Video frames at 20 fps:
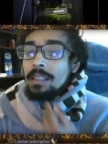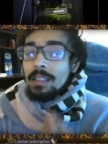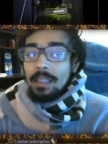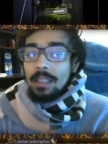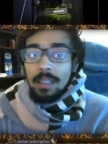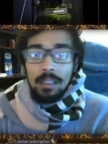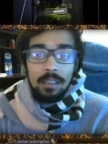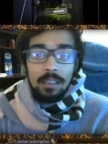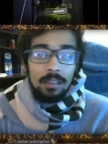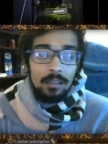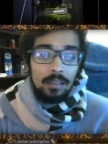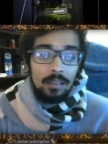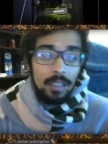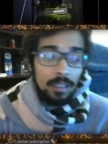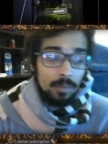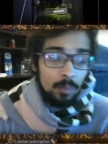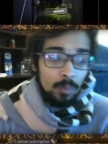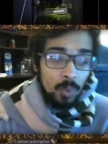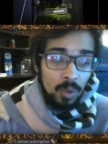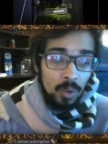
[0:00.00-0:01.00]
and I
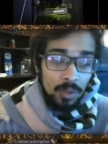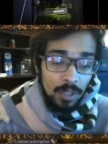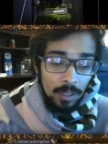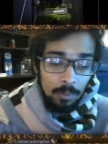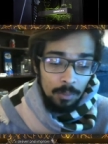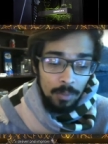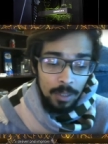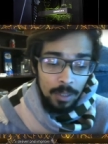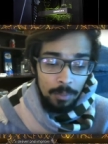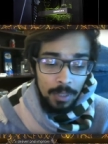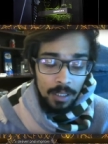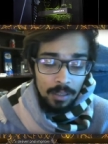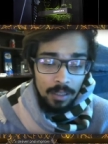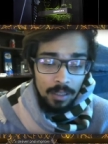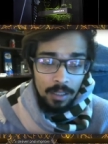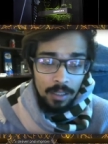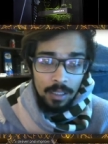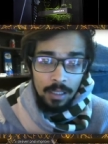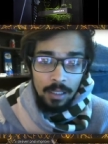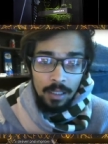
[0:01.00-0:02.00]
boot up my
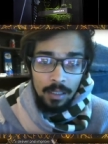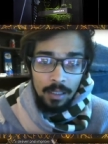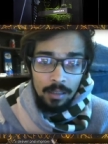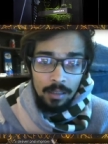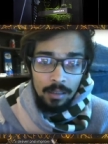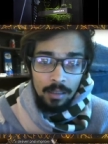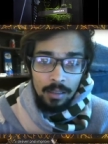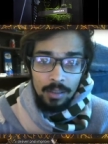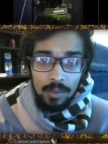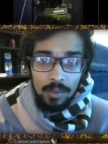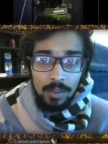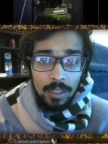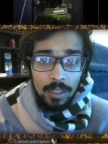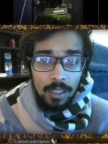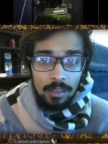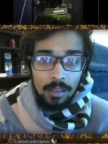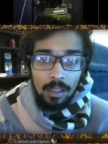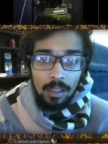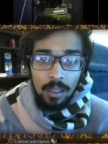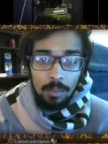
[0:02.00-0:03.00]
PC and I saw
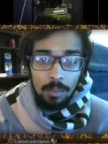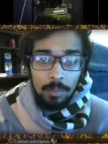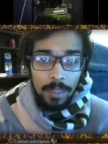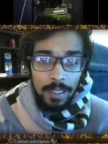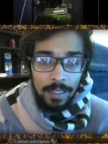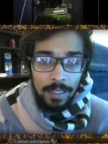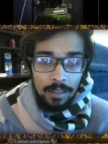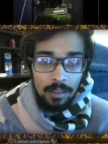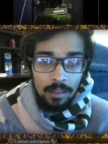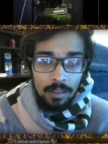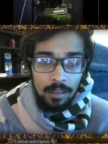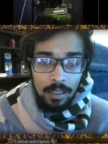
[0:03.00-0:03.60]
there's an update